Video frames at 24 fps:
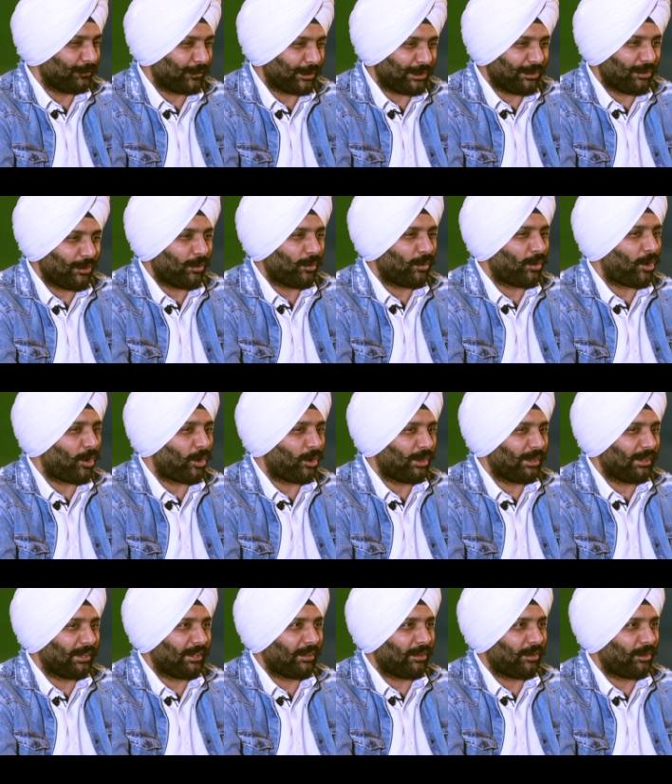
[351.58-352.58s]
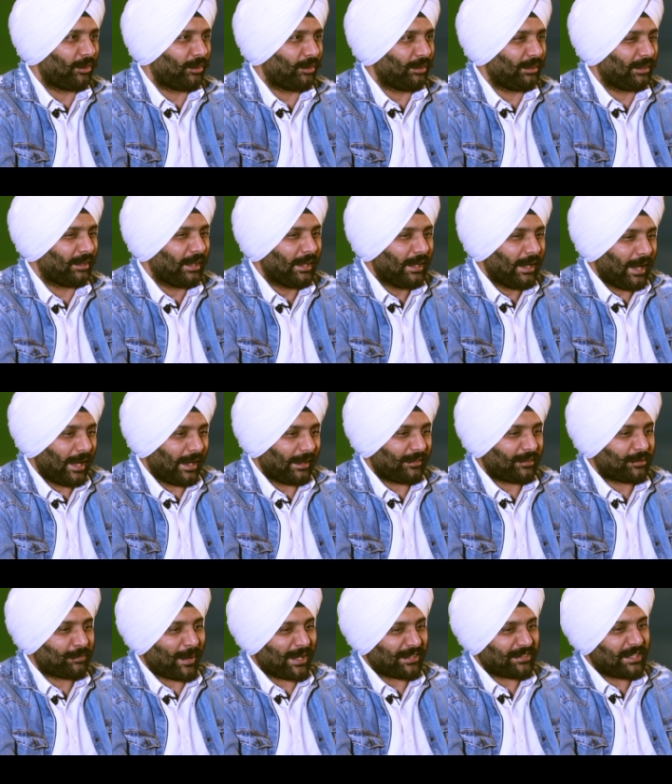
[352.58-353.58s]
we know all, and
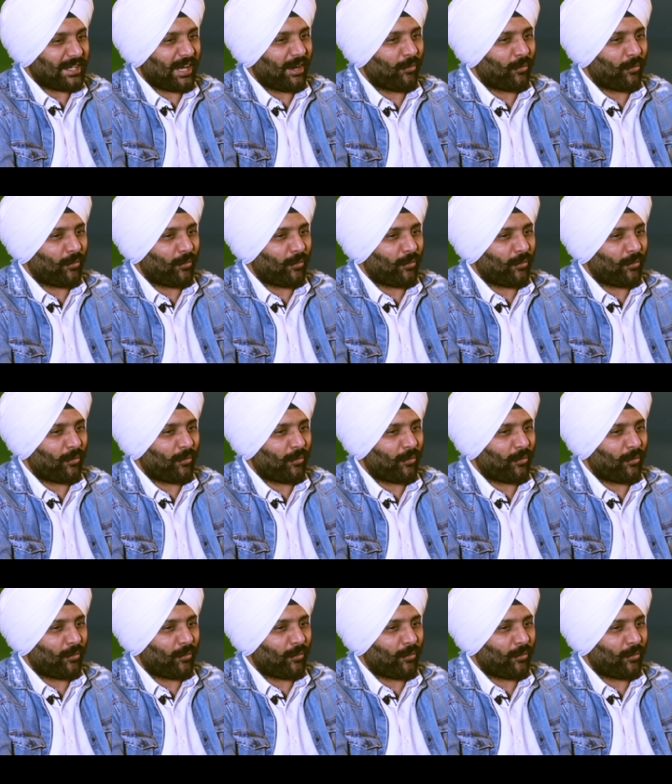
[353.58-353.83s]
especially I